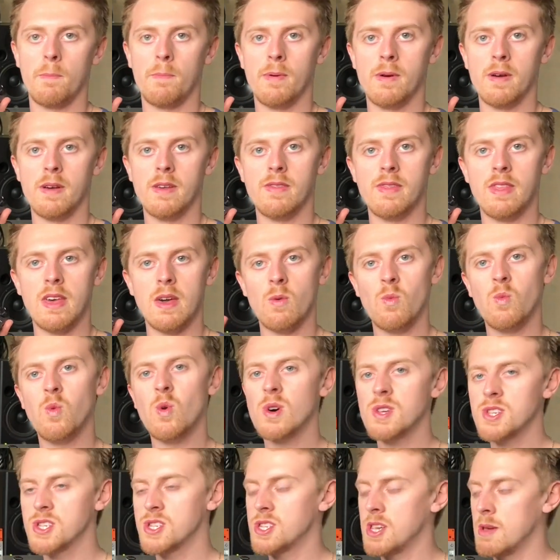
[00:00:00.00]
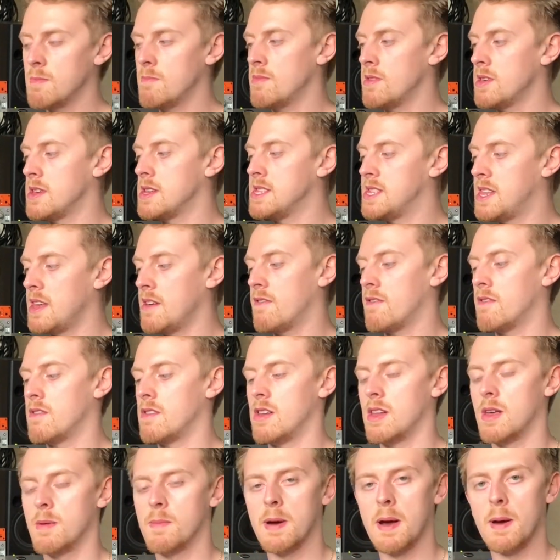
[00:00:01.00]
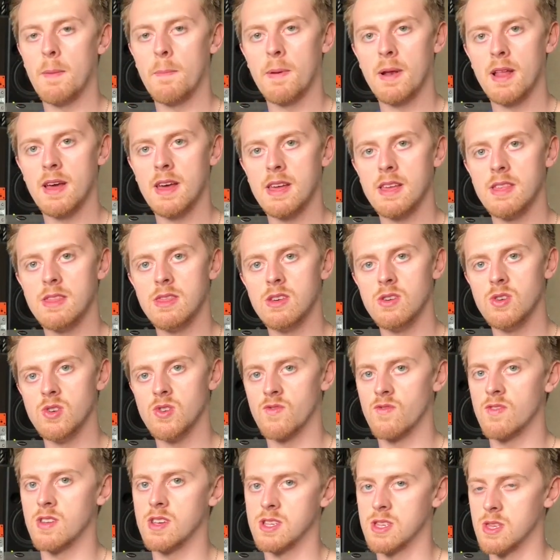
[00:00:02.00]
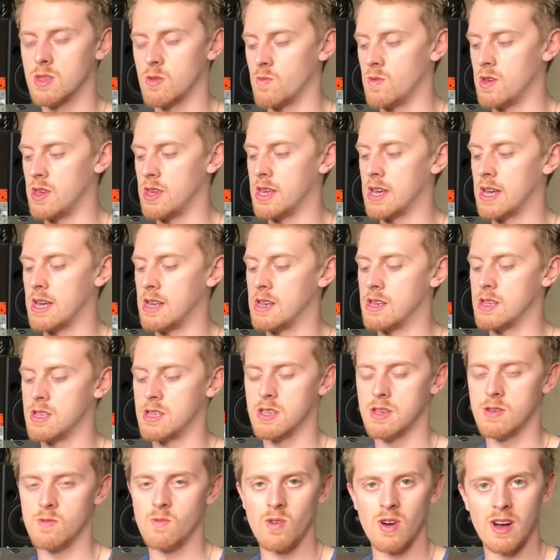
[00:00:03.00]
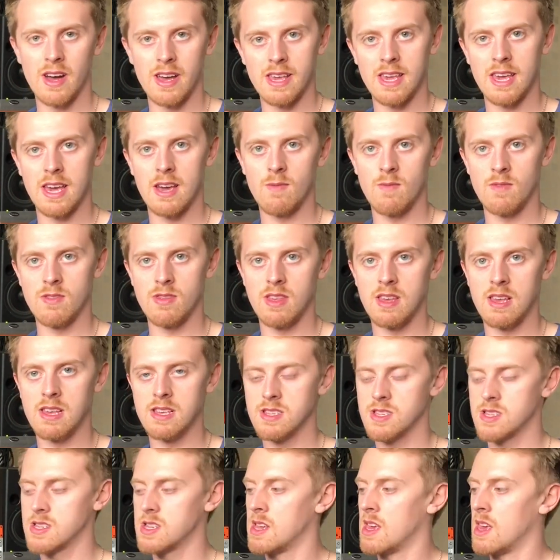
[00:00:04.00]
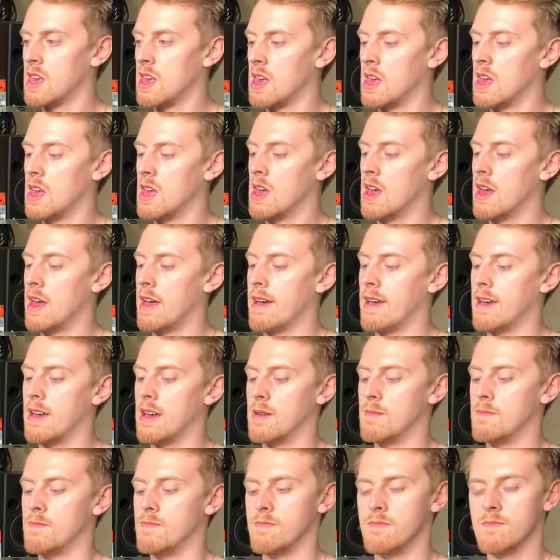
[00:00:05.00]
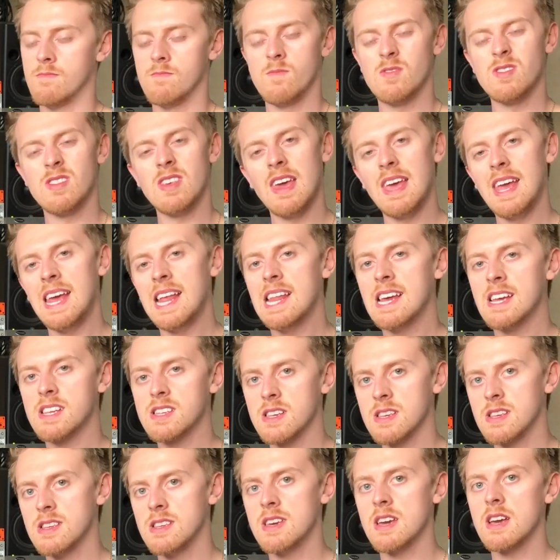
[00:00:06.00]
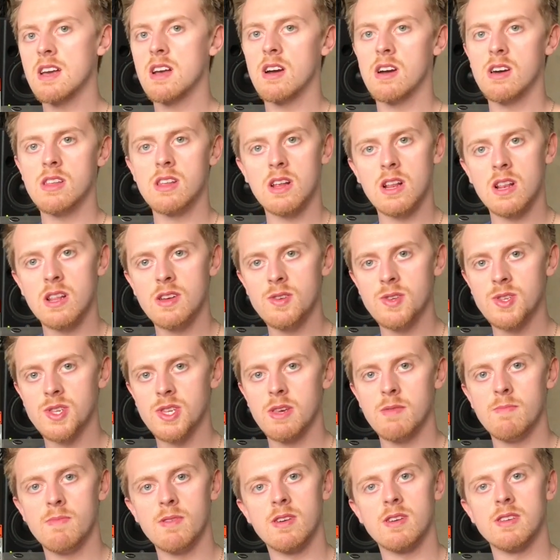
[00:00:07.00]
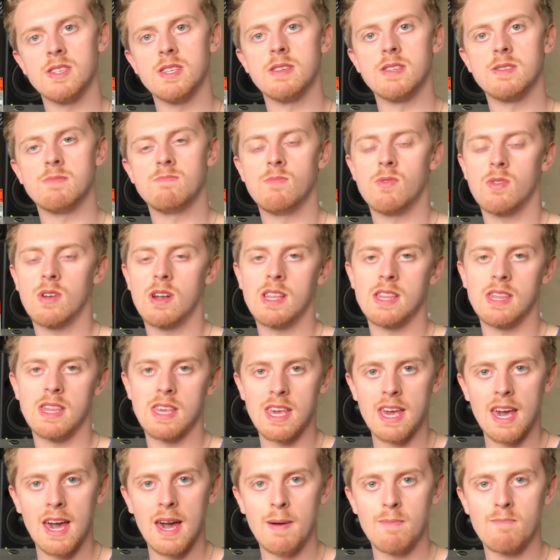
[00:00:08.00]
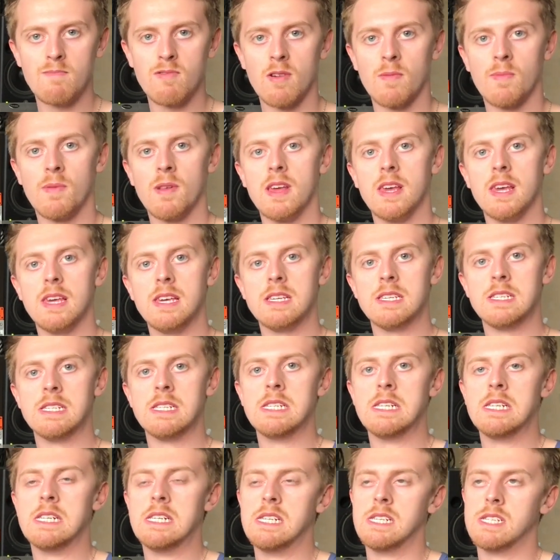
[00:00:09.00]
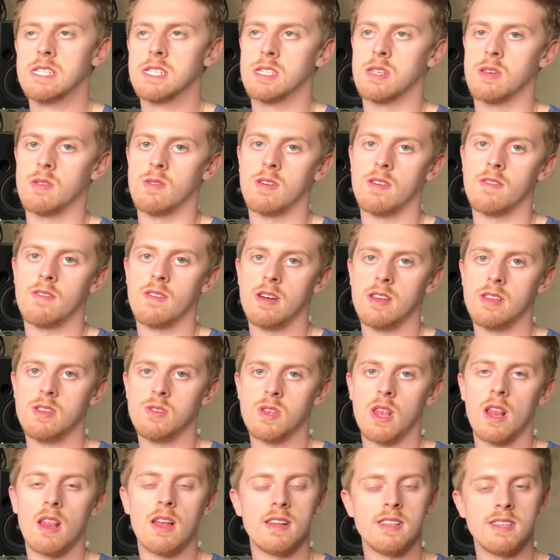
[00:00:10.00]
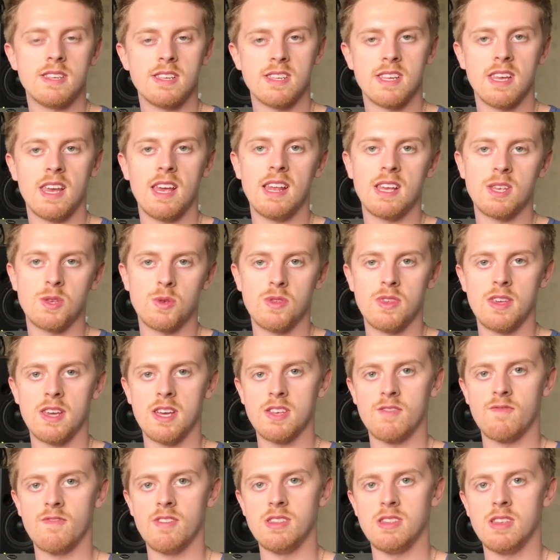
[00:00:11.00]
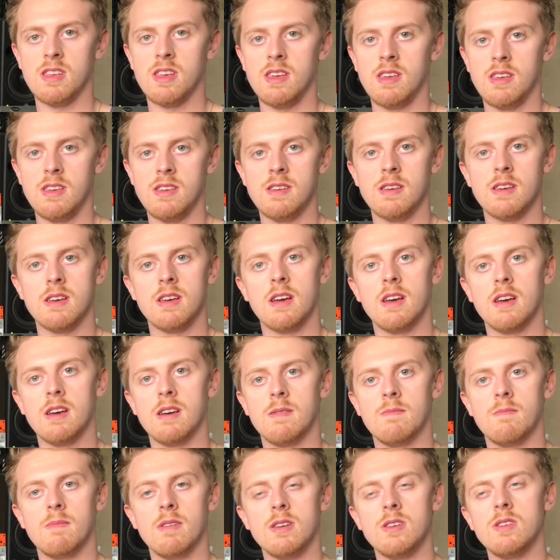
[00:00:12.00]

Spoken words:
But there was something different about playing those rigs at the weekend to what I get with this. With the Helix I can get kind of closer because it's modelling the cab properly. So I use the Line 6 Helix with the SVT.